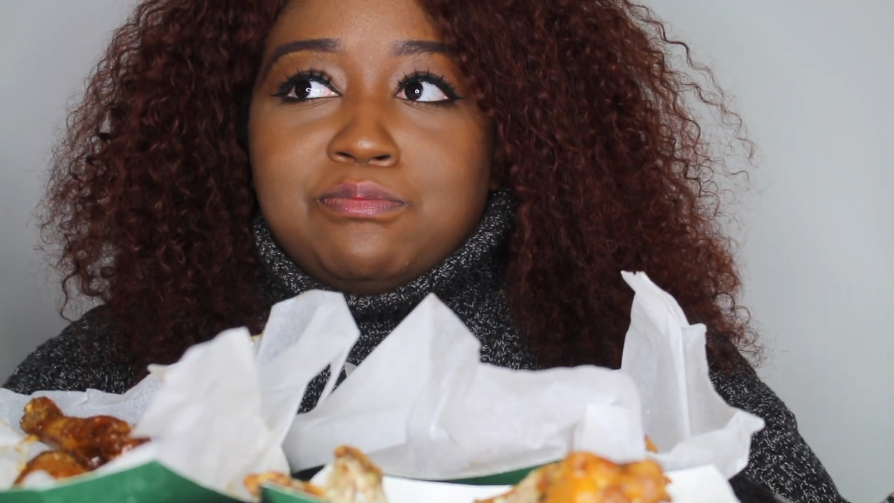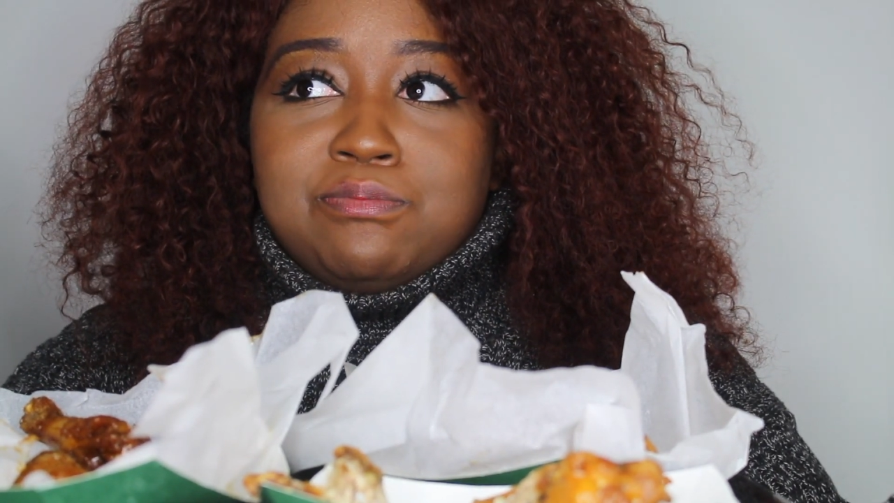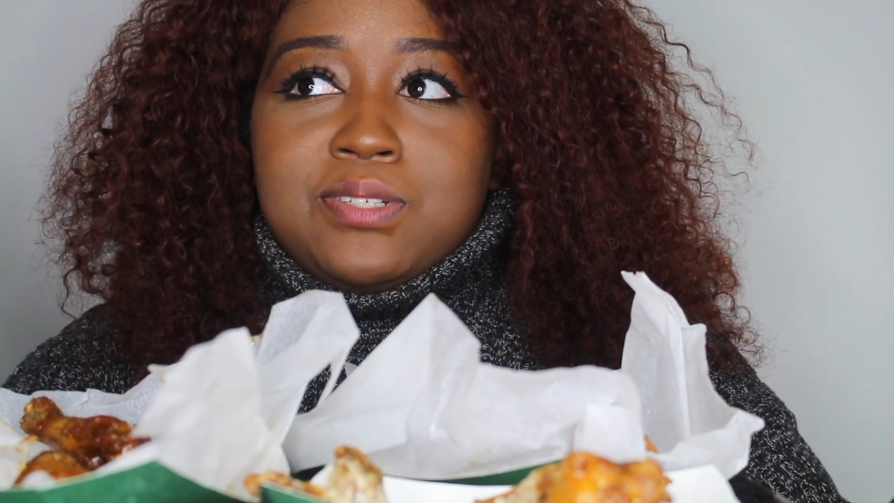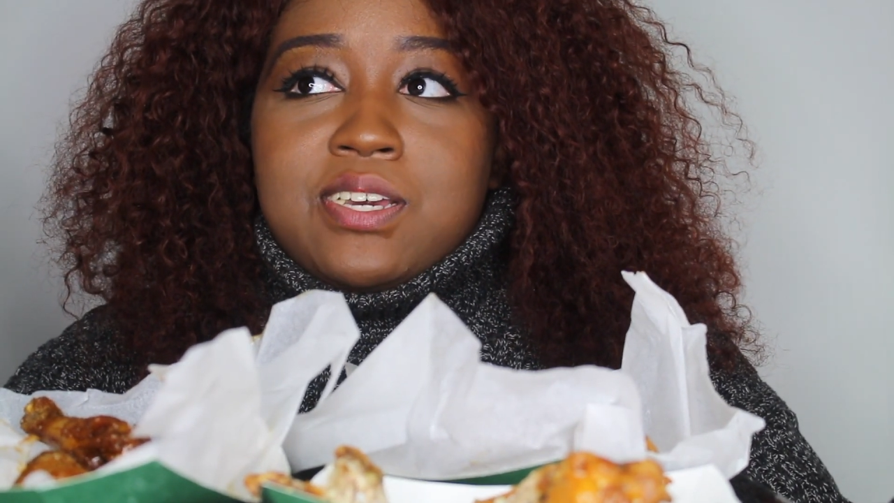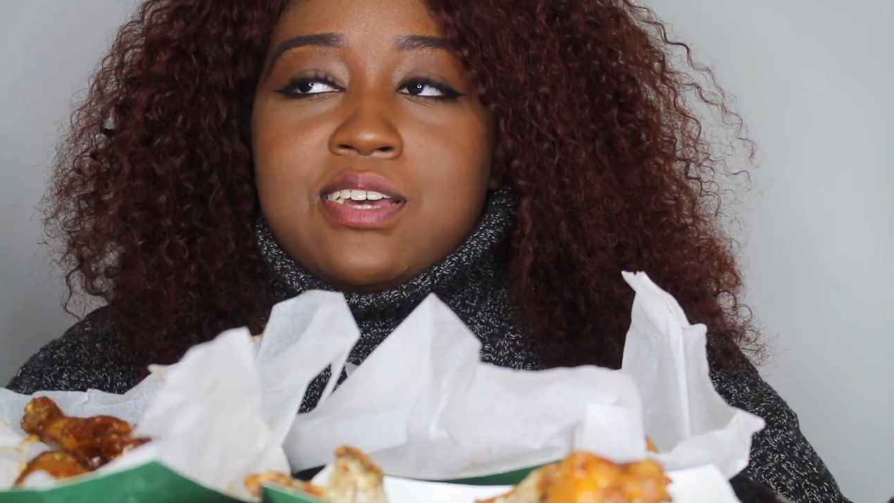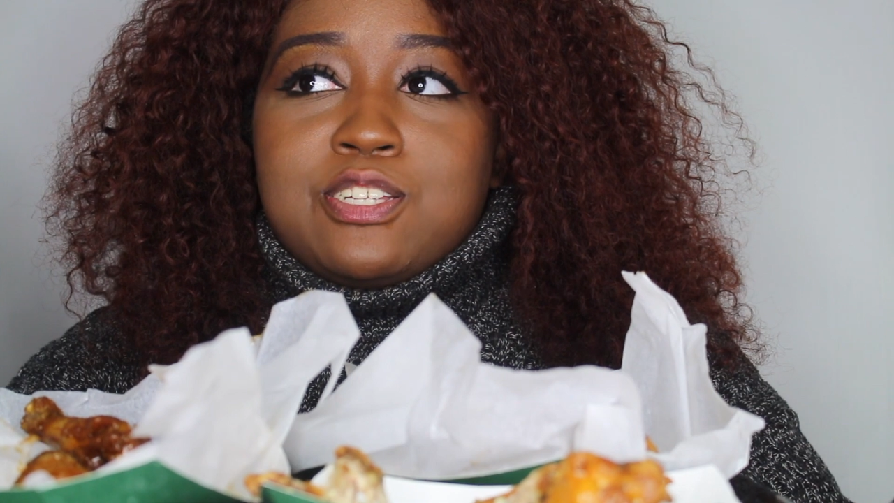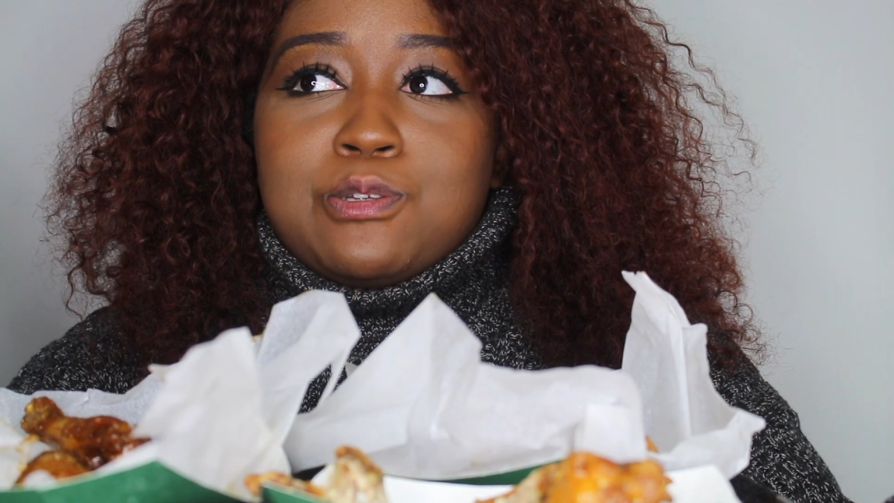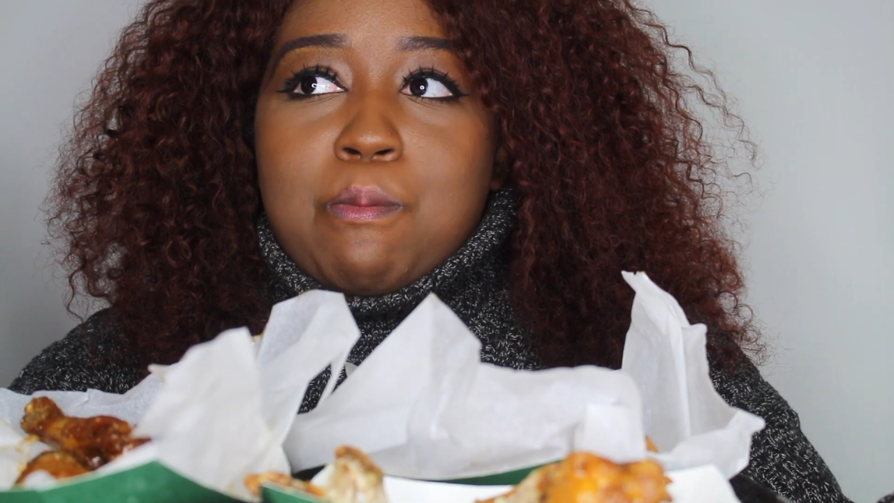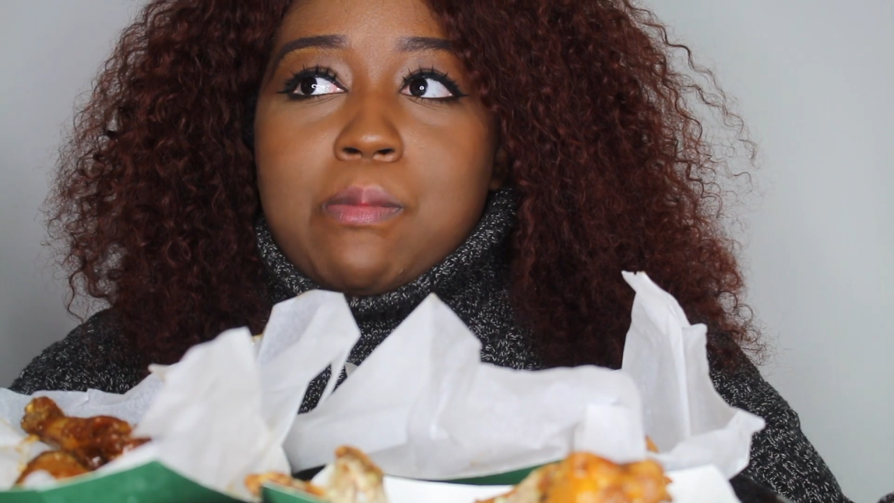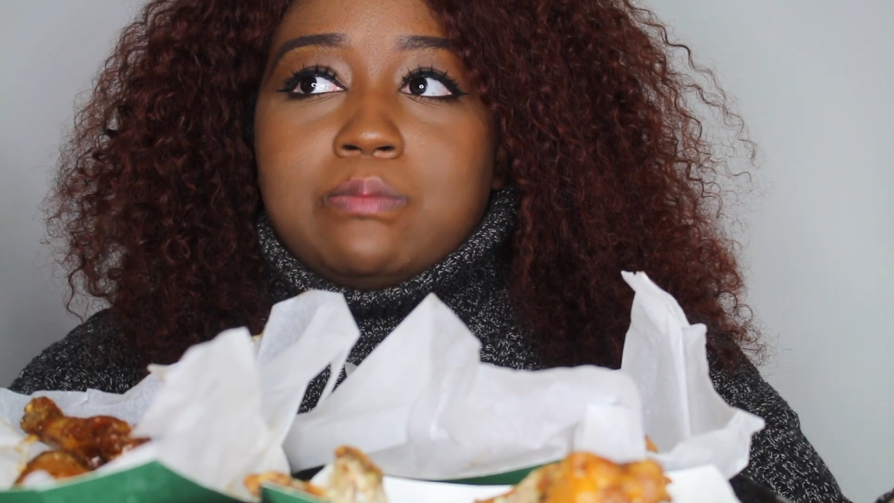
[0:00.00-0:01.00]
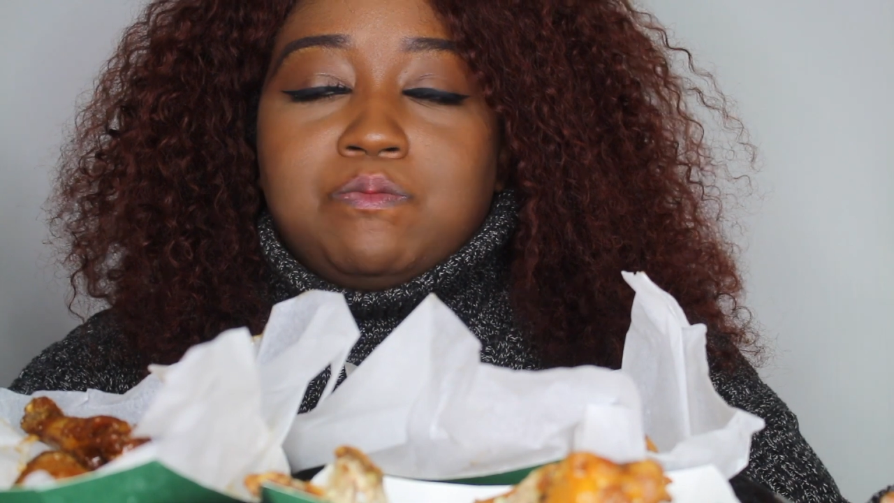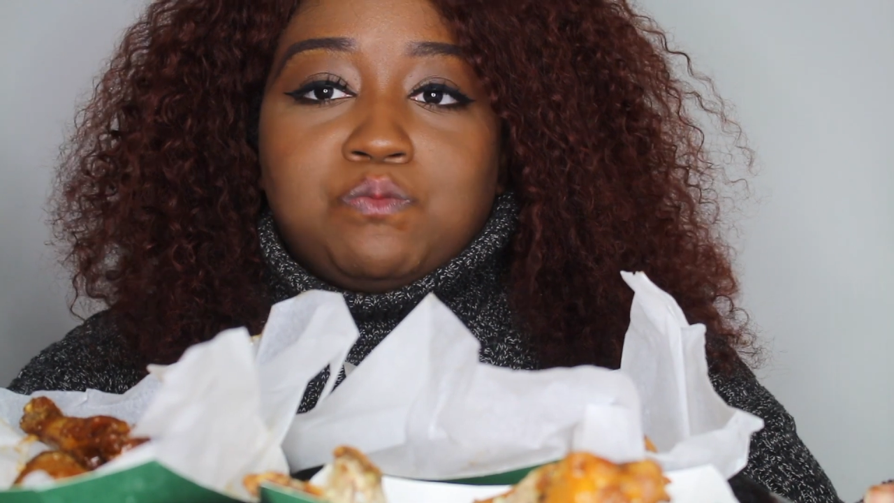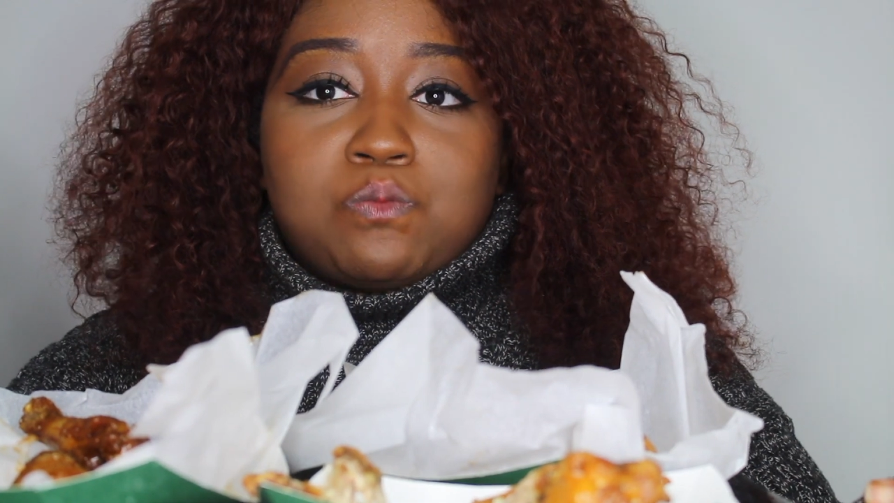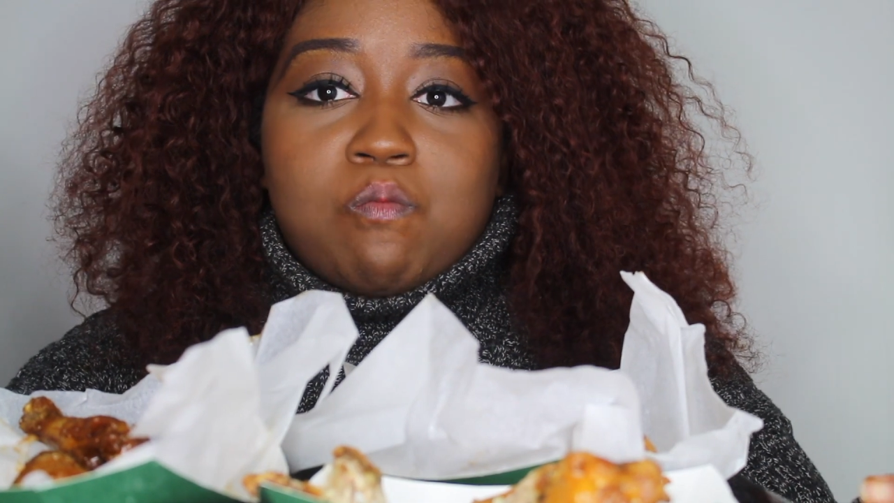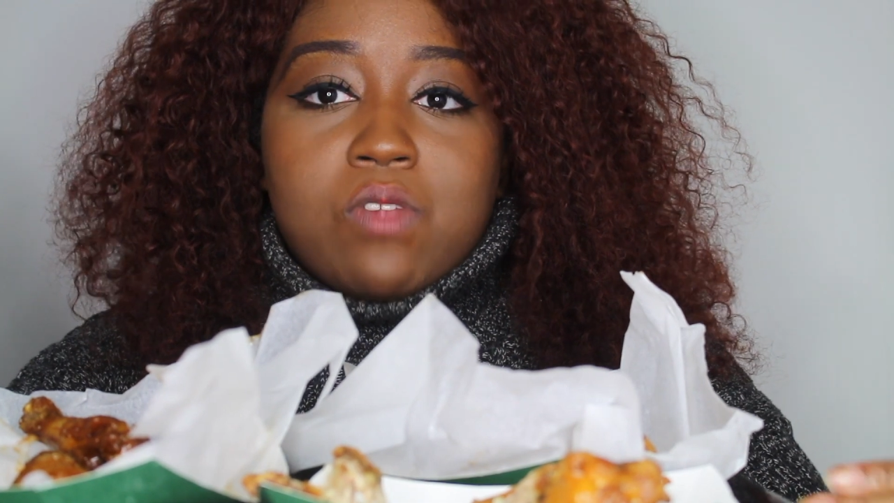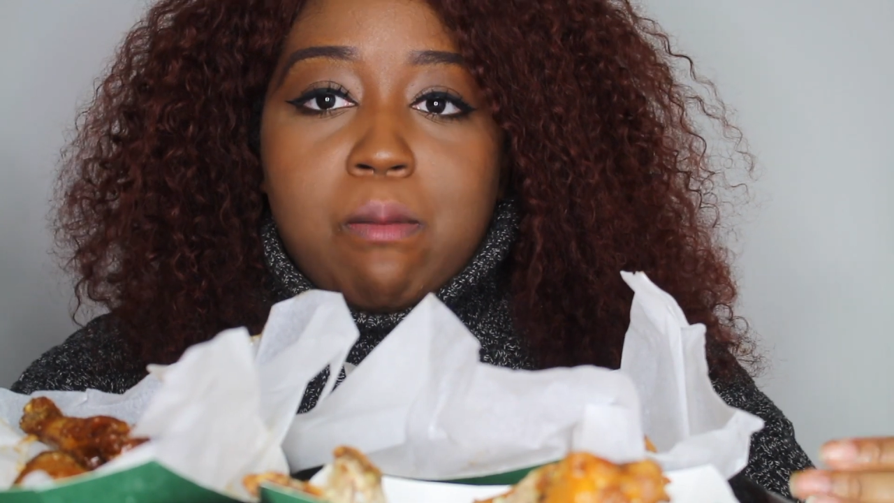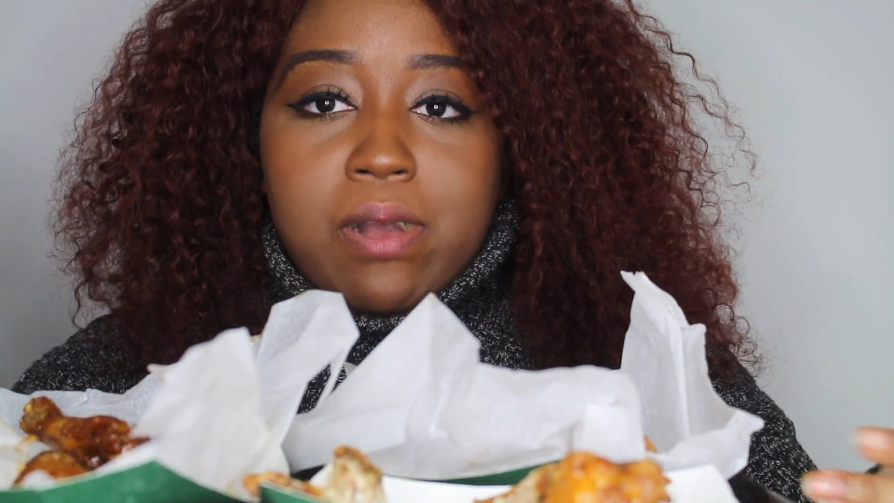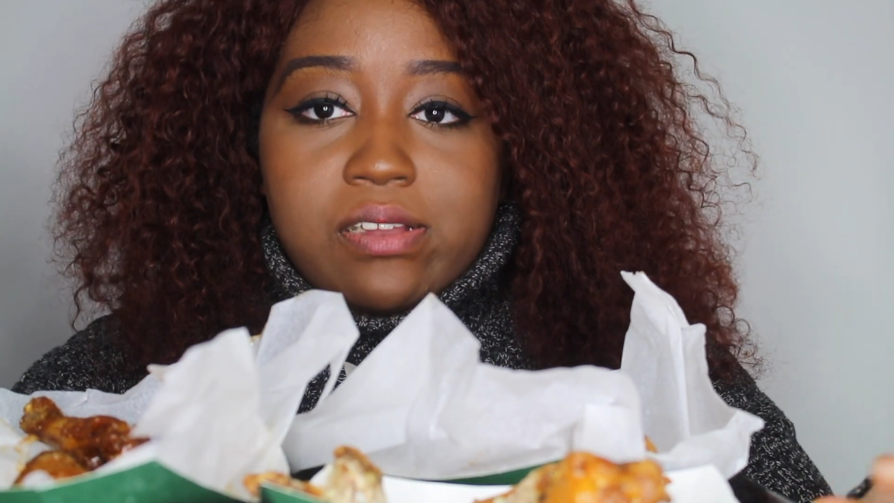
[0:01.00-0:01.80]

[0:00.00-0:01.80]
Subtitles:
Because by